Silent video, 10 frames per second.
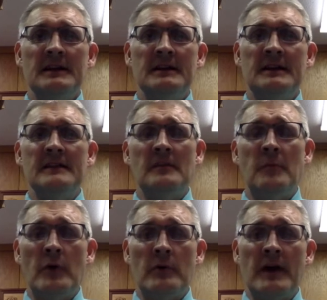Get to the
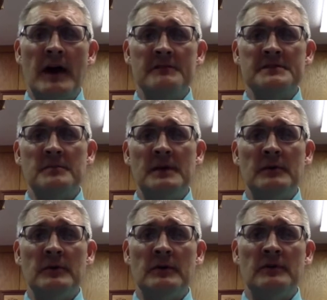point where you have some people
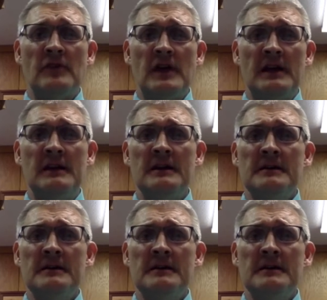who are trained